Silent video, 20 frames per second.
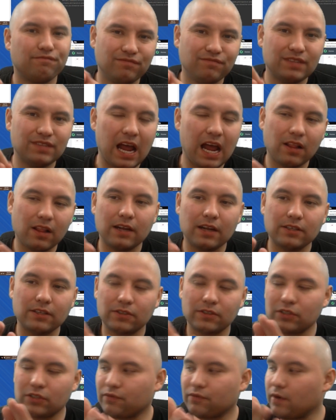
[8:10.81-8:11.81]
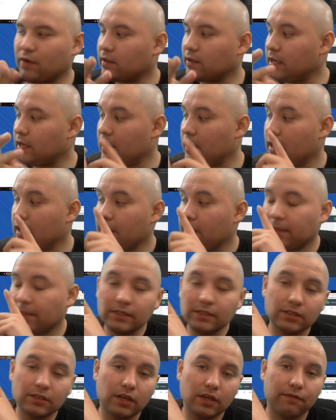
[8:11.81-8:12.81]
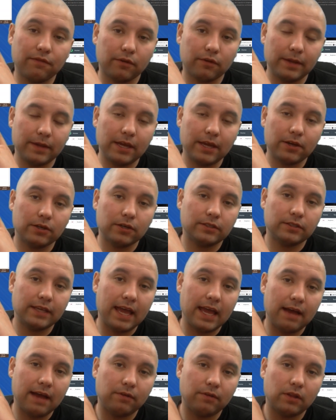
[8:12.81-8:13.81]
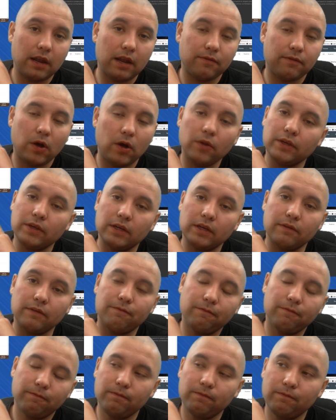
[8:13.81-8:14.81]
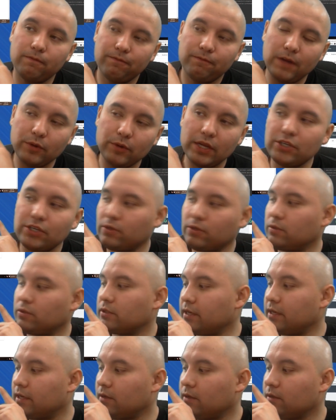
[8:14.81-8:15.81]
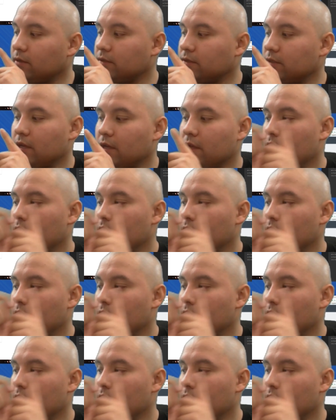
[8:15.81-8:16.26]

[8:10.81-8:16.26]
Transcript: Not a lot of search friendly. This is good for beginners. They have a lot of all the foundational skills.